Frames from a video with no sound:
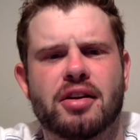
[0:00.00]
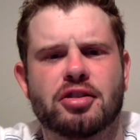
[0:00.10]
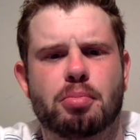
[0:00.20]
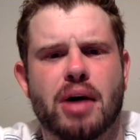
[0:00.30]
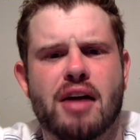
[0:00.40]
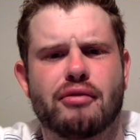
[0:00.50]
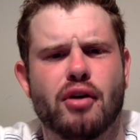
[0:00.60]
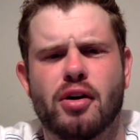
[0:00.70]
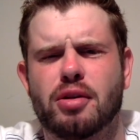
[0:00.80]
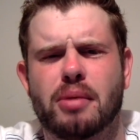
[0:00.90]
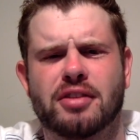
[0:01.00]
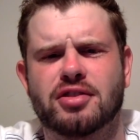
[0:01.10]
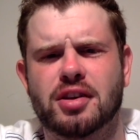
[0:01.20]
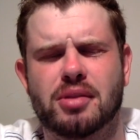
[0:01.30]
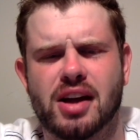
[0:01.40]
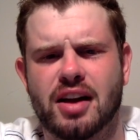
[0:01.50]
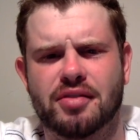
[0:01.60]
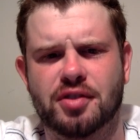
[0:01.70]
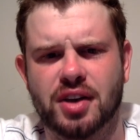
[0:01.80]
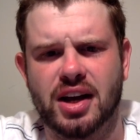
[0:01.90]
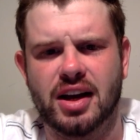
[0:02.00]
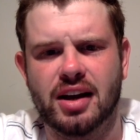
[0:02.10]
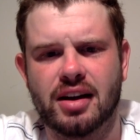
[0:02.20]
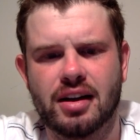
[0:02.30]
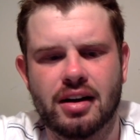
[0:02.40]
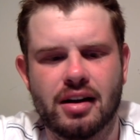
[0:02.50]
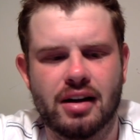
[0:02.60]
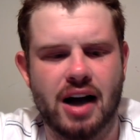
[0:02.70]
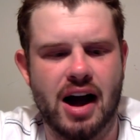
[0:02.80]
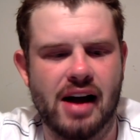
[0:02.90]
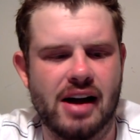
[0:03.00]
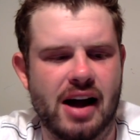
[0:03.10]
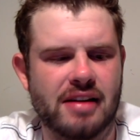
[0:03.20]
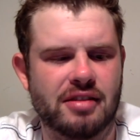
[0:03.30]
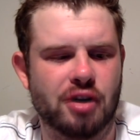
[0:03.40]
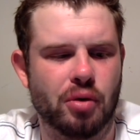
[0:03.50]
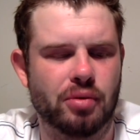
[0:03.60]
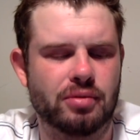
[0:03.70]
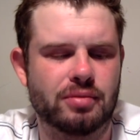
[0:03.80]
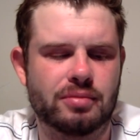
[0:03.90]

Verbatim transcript: is by far the best team in the N F C. I I don't,